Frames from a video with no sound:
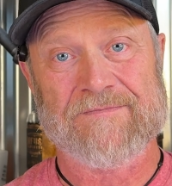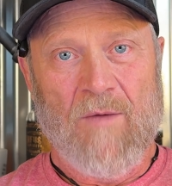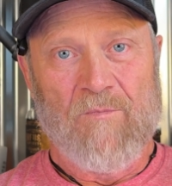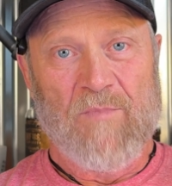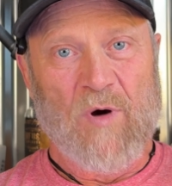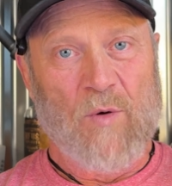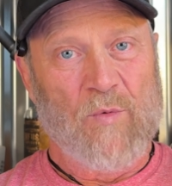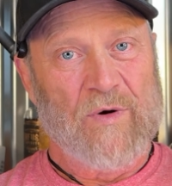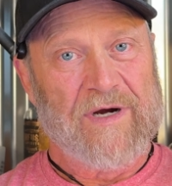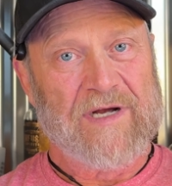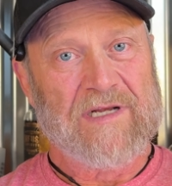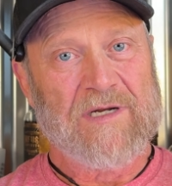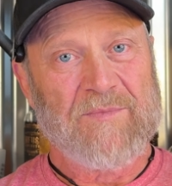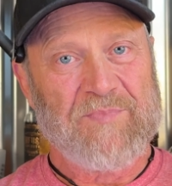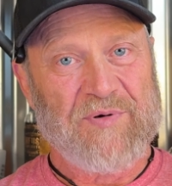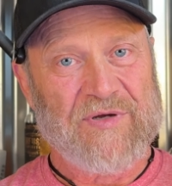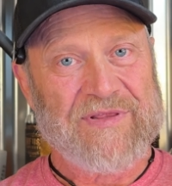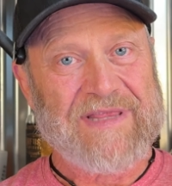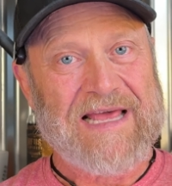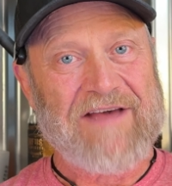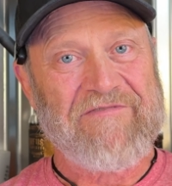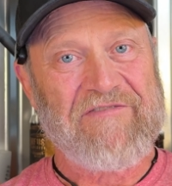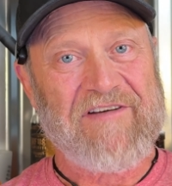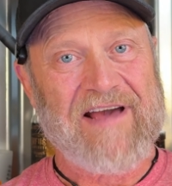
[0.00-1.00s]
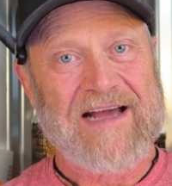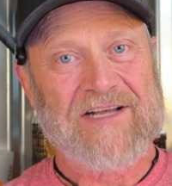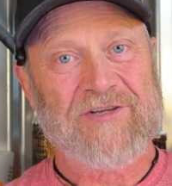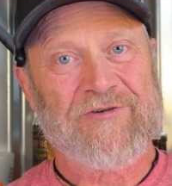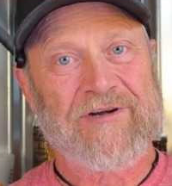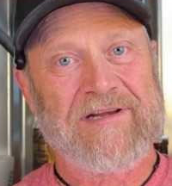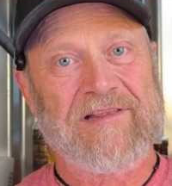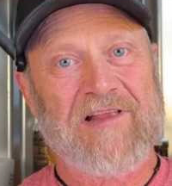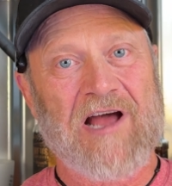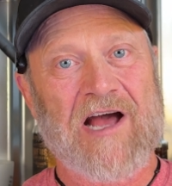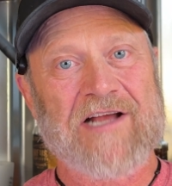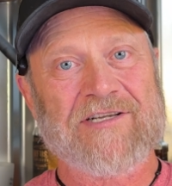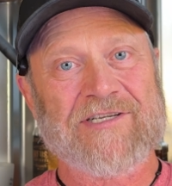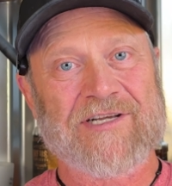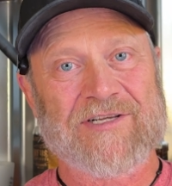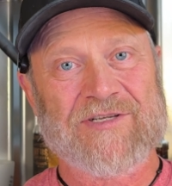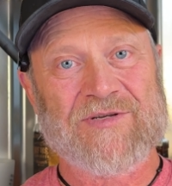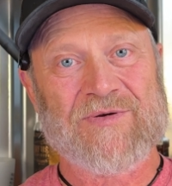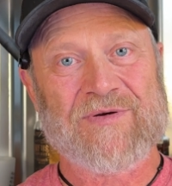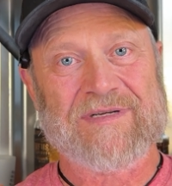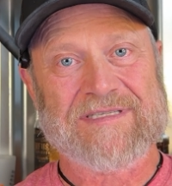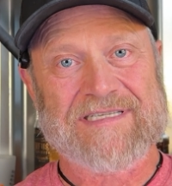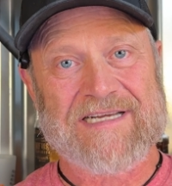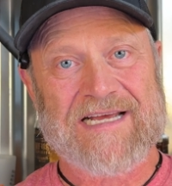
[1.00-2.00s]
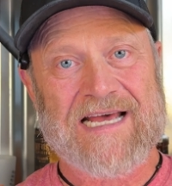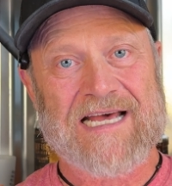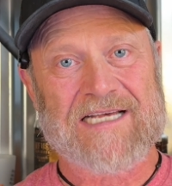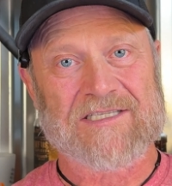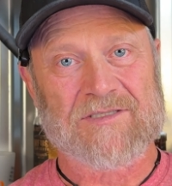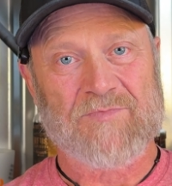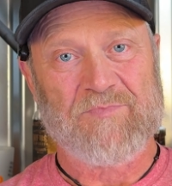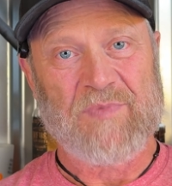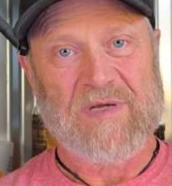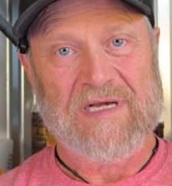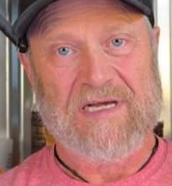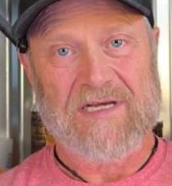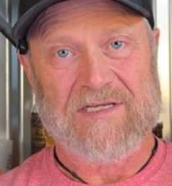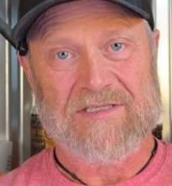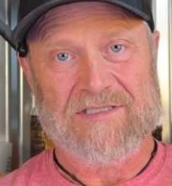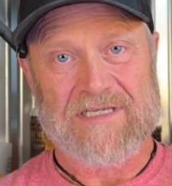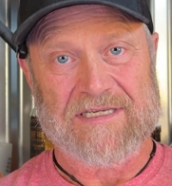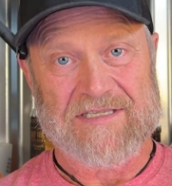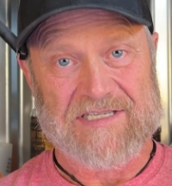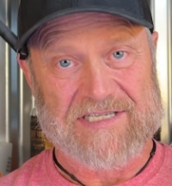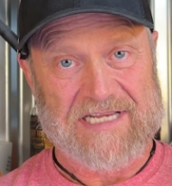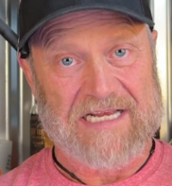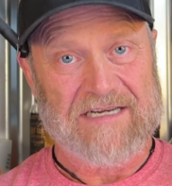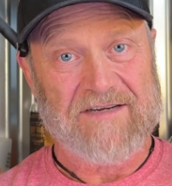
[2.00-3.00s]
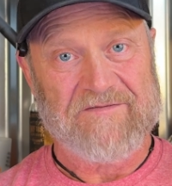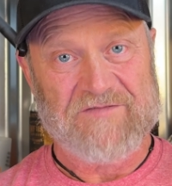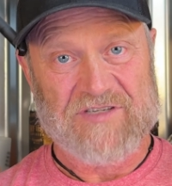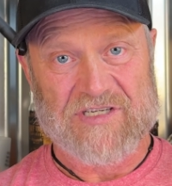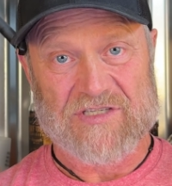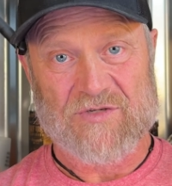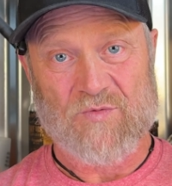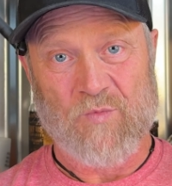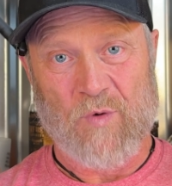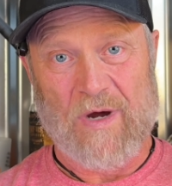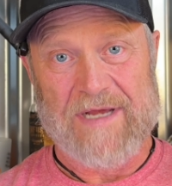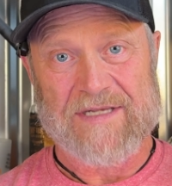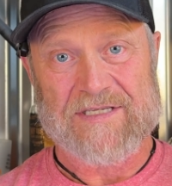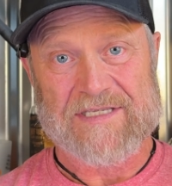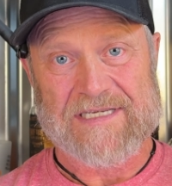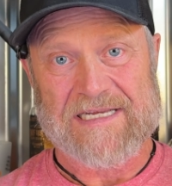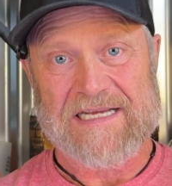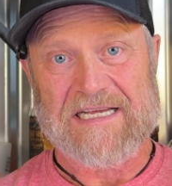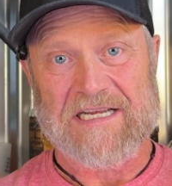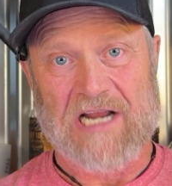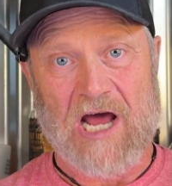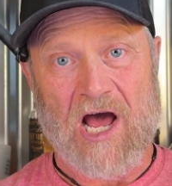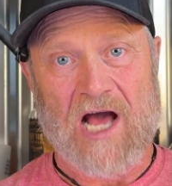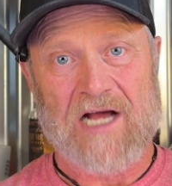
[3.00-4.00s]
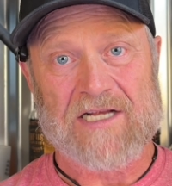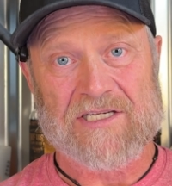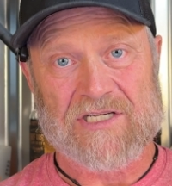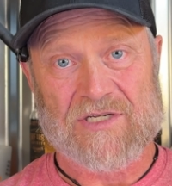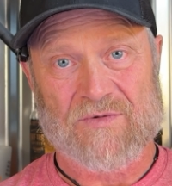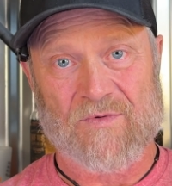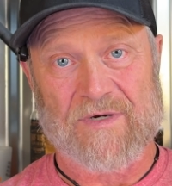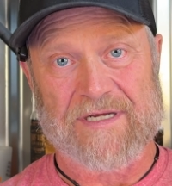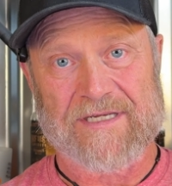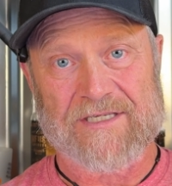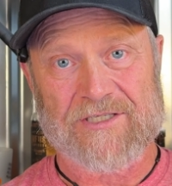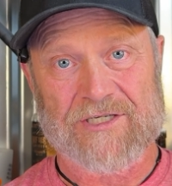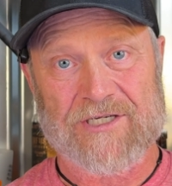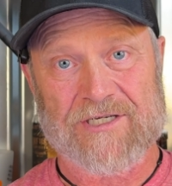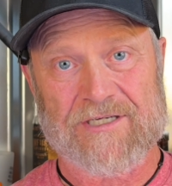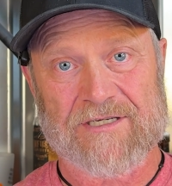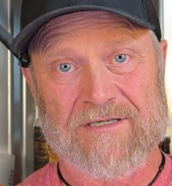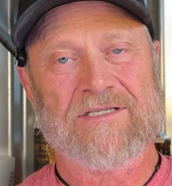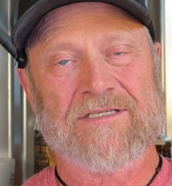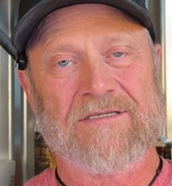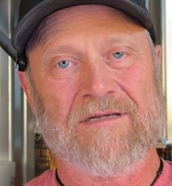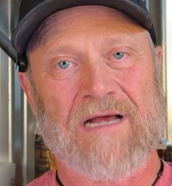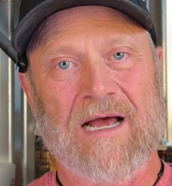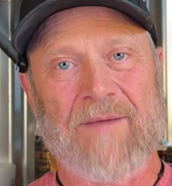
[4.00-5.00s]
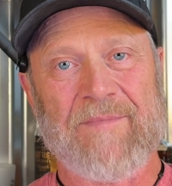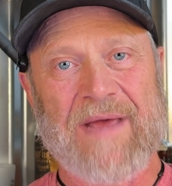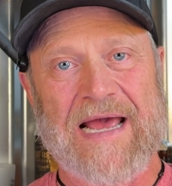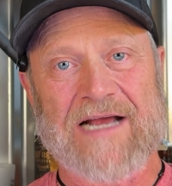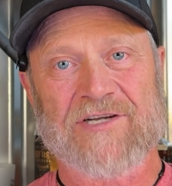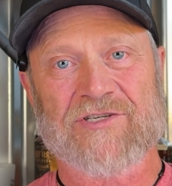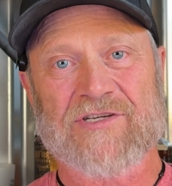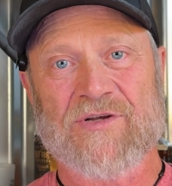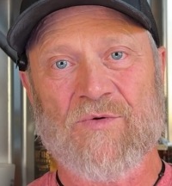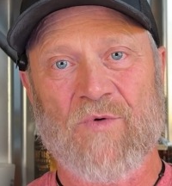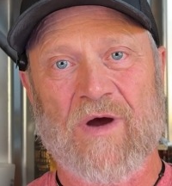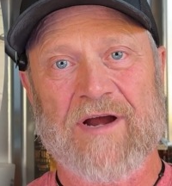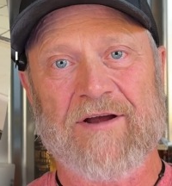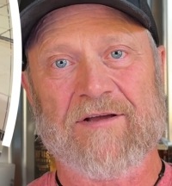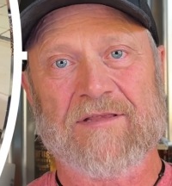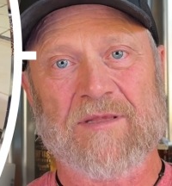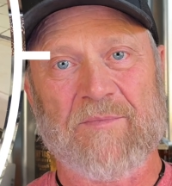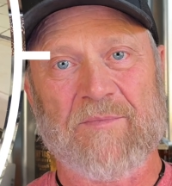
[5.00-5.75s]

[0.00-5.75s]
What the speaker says: But we're going to put that factory logic to a test, because instead of just wasting an aux switch, I'm actually wiring the